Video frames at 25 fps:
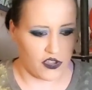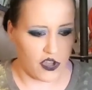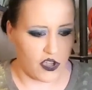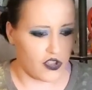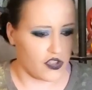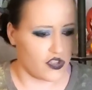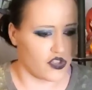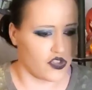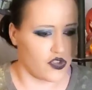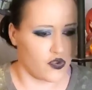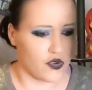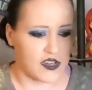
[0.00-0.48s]

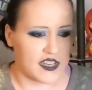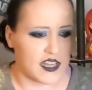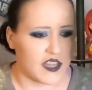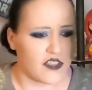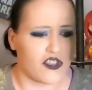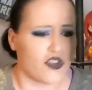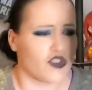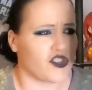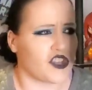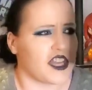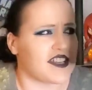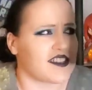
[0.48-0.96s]

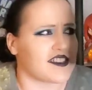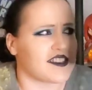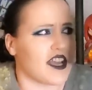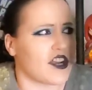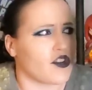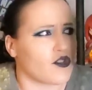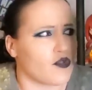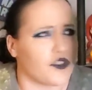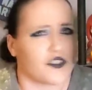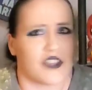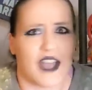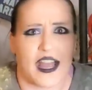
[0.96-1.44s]
there's like
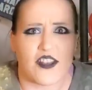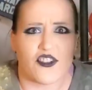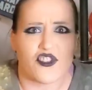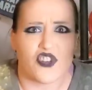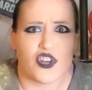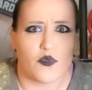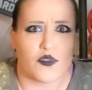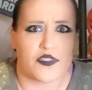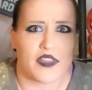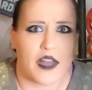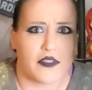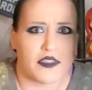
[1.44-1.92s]
sexual
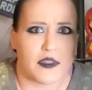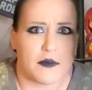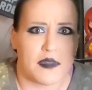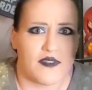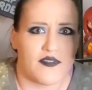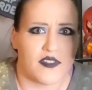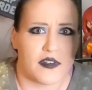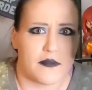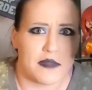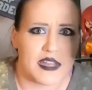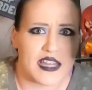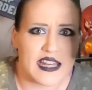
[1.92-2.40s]
tension without them
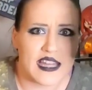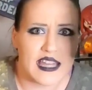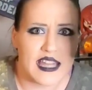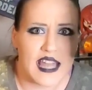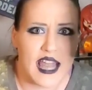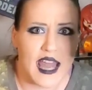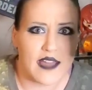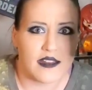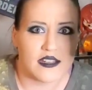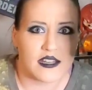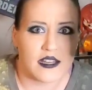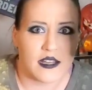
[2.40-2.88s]
even meeting
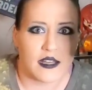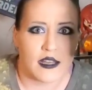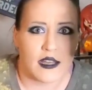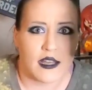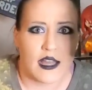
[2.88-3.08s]
yet.